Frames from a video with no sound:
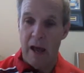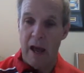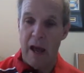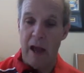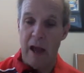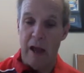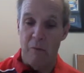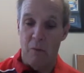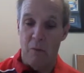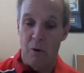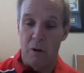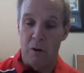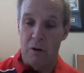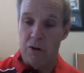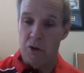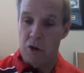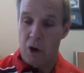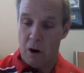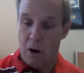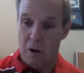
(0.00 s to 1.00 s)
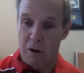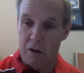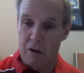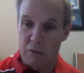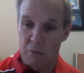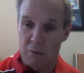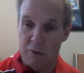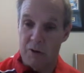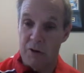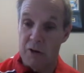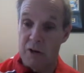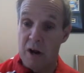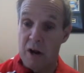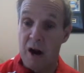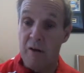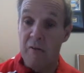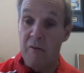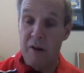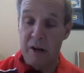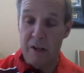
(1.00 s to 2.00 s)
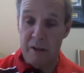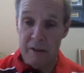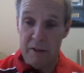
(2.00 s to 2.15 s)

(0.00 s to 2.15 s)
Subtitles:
and were charged with governing